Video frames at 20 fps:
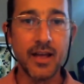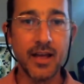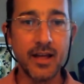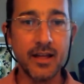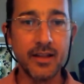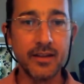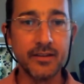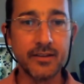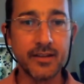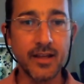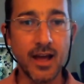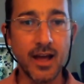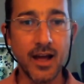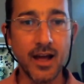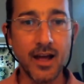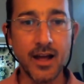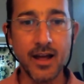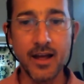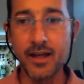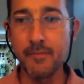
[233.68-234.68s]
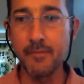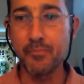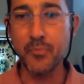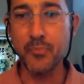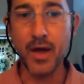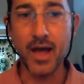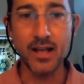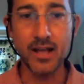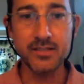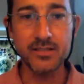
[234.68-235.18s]
And I
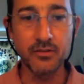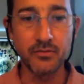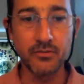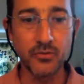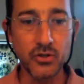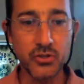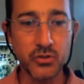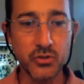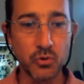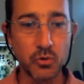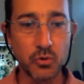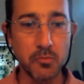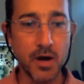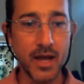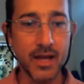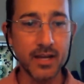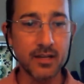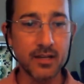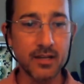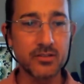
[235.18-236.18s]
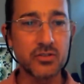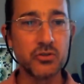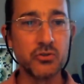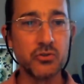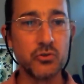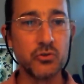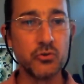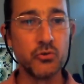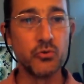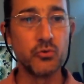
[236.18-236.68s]
pass the virtual mic to
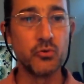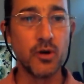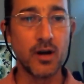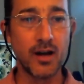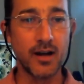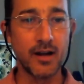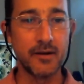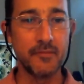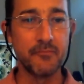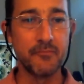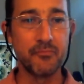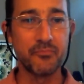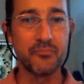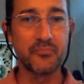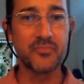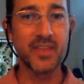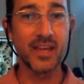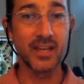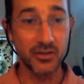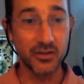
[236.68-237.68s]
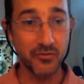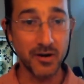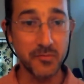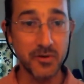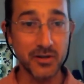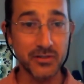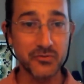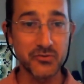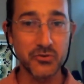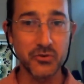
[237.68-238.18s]
you. Um, thank you very
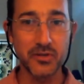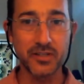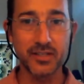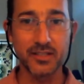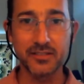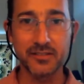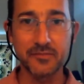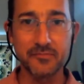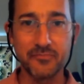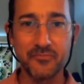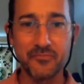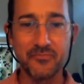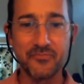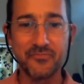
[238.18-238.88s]
much for joining us.